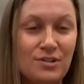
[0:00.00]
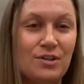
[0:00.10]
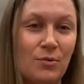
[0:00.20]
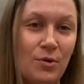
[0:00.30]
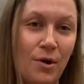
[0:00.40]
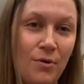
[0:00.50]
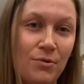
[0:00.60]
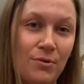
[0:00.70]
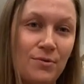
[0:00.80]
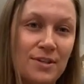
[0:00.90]
So we'll go
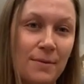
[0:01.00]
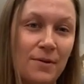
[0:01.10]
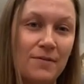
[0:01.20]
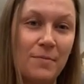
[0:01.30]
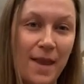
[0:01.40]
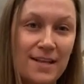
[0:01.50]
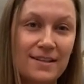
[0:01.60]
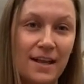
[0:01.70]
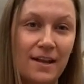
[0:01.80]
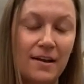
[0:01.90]
through some of the
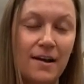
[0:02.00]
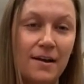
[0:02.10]
basic